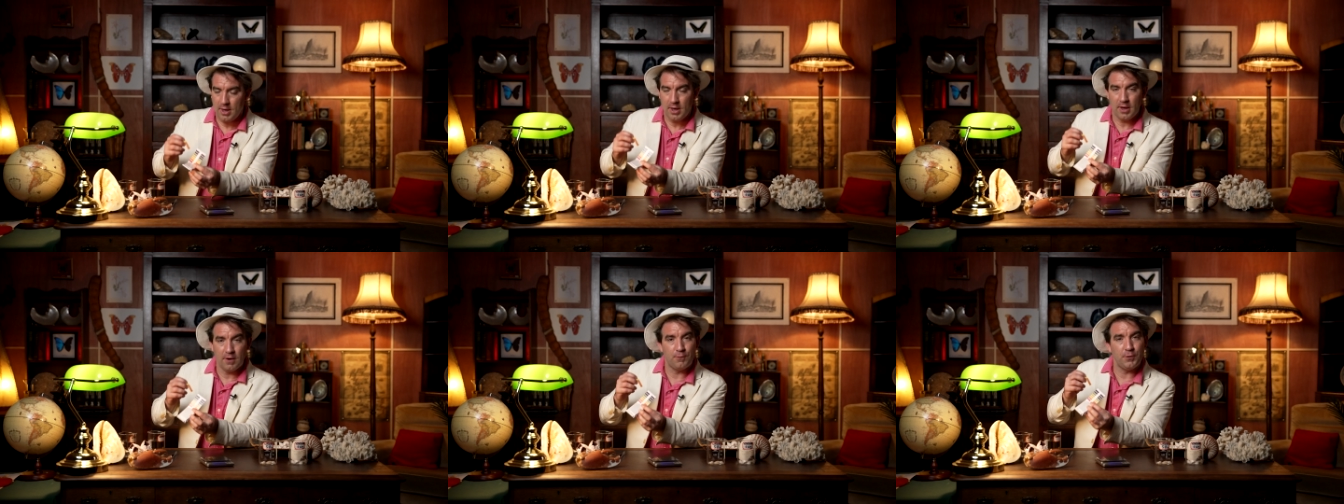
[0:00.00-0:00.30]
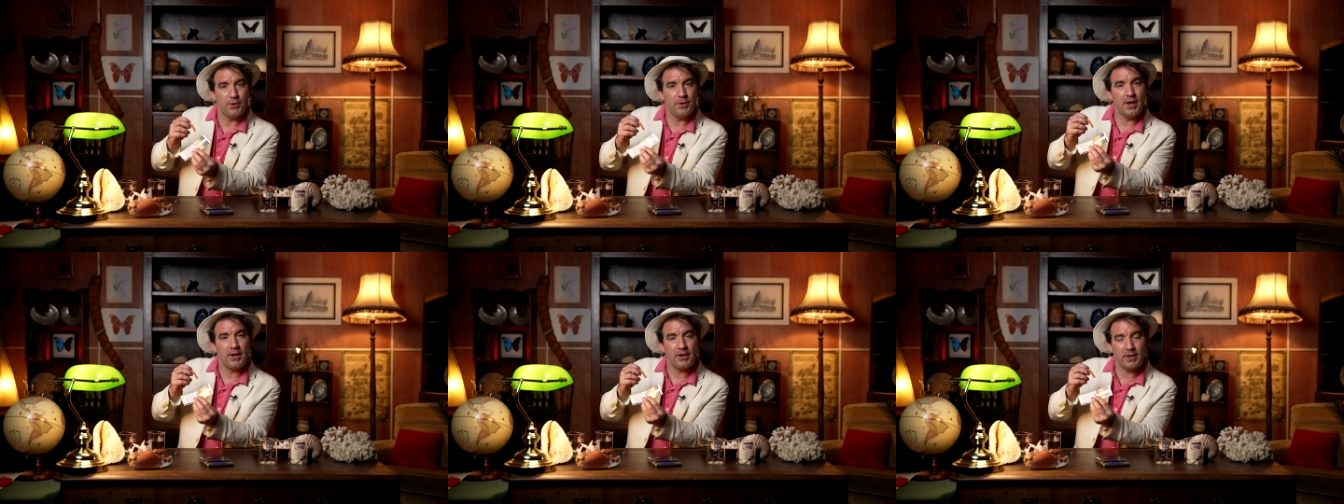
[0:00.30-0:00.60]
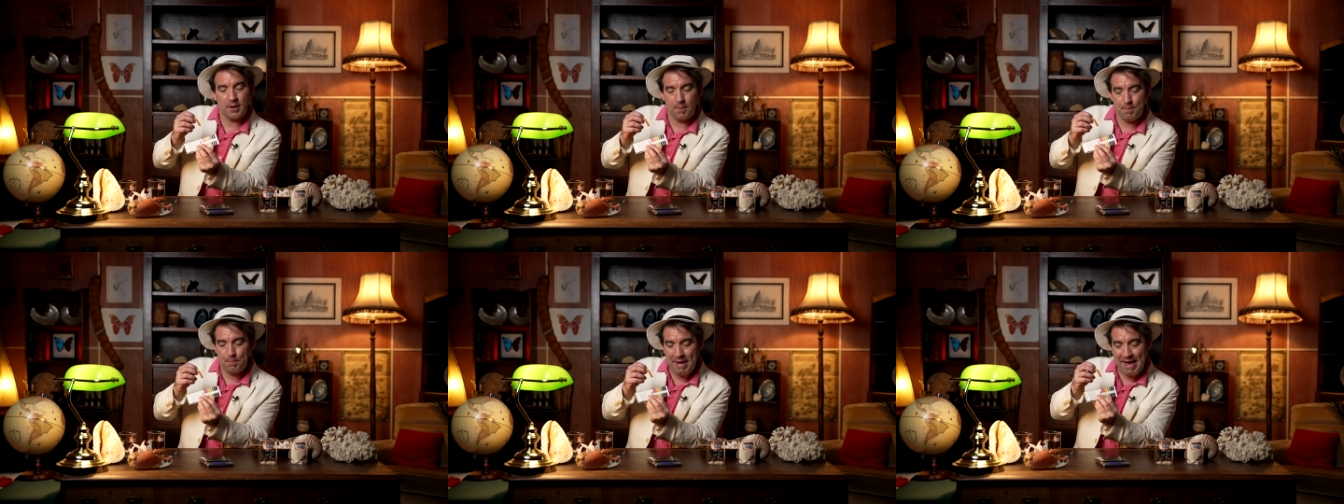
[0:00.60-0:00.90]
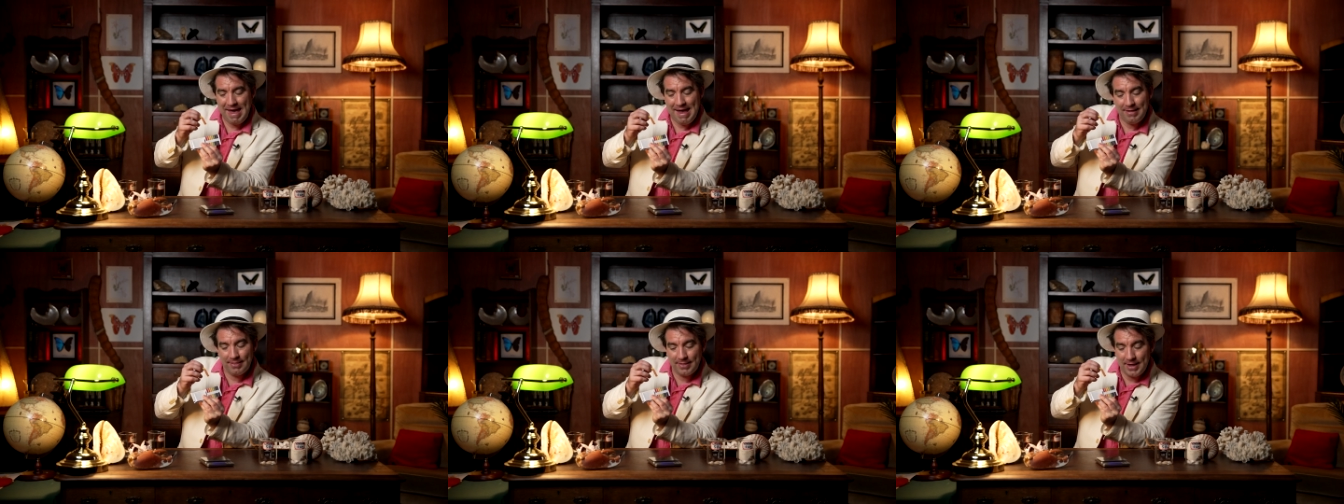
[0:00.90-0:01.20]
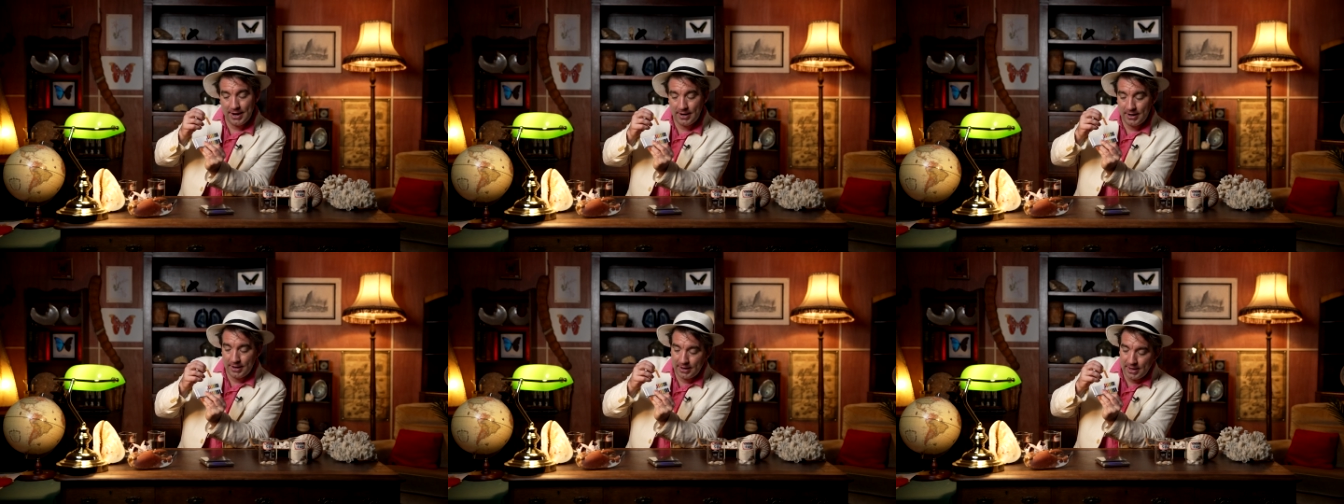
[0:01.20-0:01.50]
If we then compare
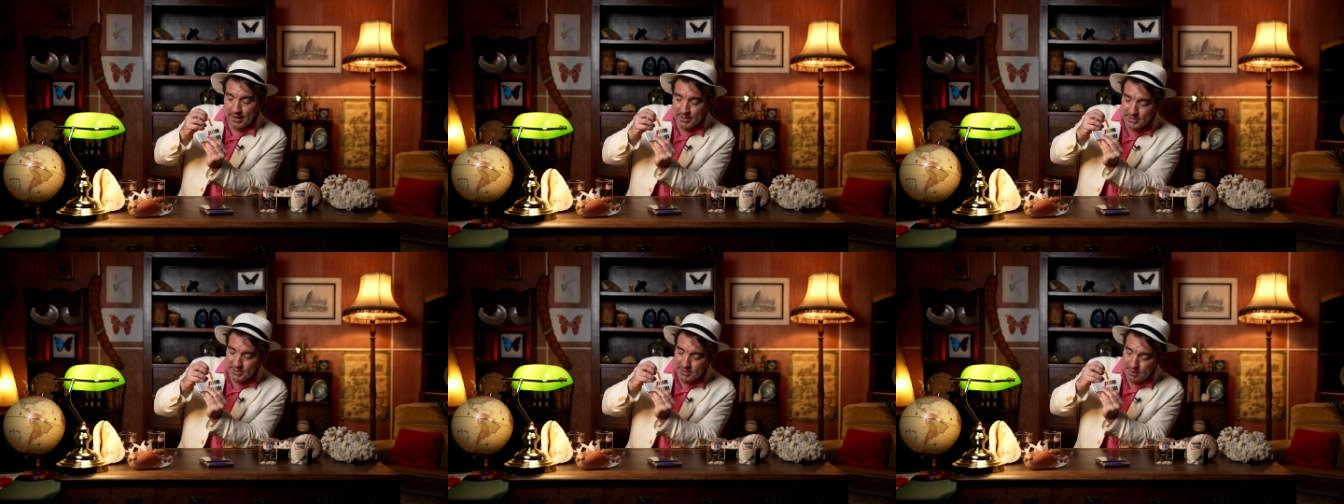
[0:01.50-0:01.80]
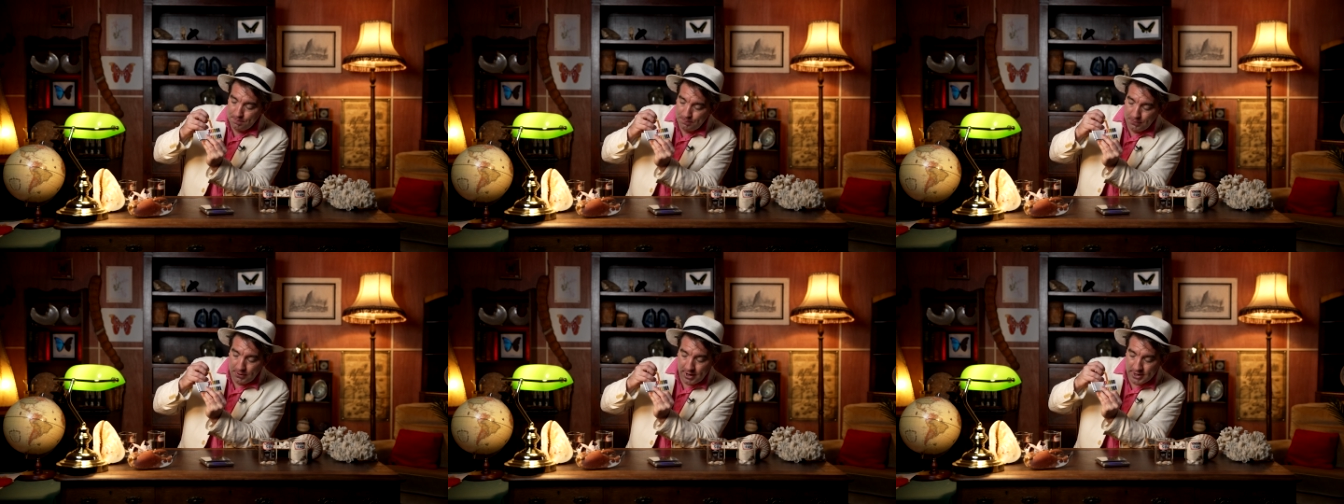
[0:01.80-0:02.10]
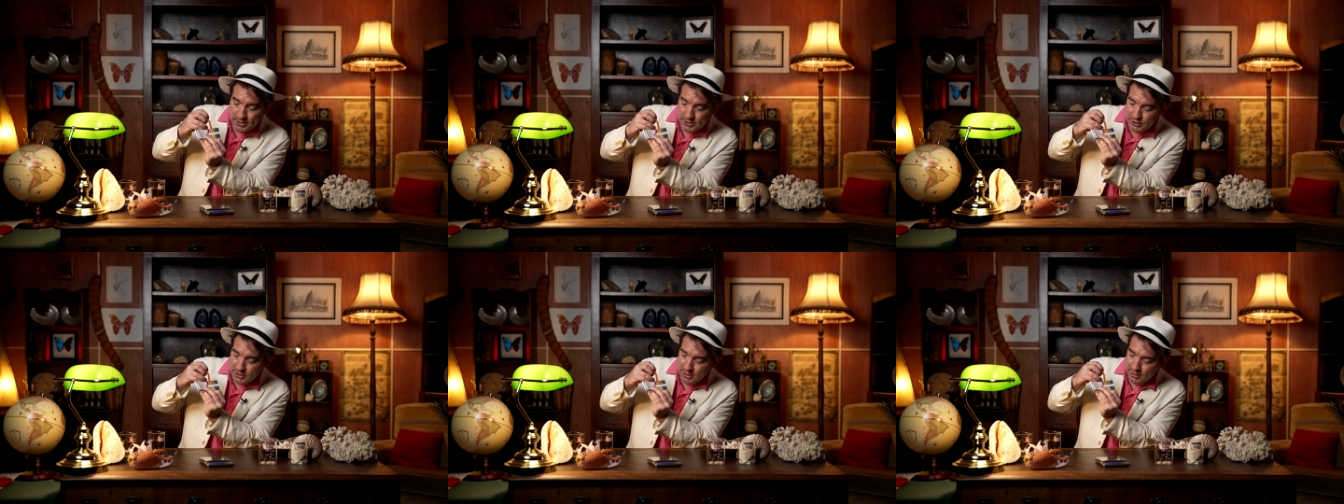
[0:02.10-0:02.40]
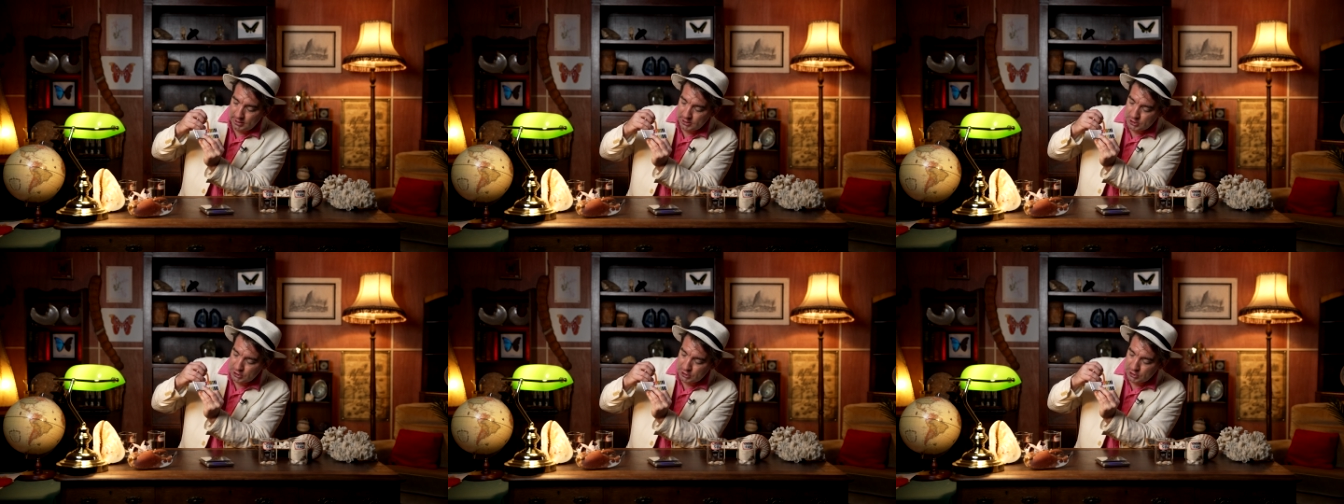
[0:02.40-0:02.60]
that against the pH colour